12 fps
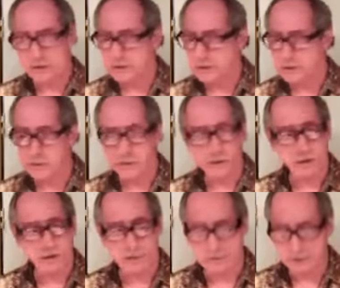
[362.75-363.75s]

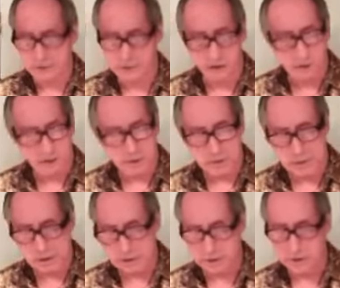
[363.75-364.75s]
sophisticated. It's not like a
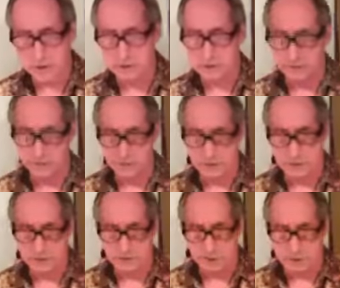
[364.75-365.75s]
Martin sound.
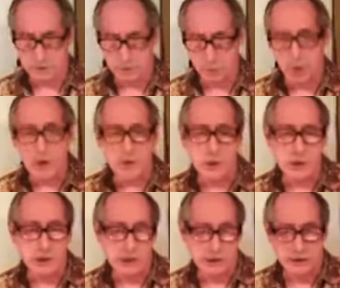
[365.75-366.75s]
It's
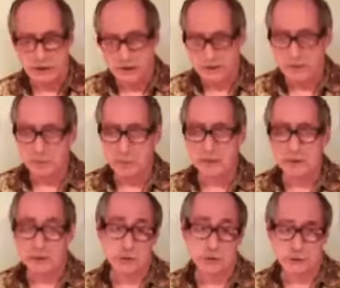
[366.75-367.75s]
raunchy, but in a
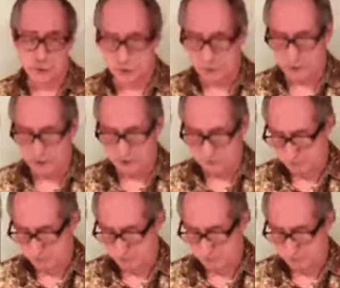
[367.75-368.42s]
good sort of way.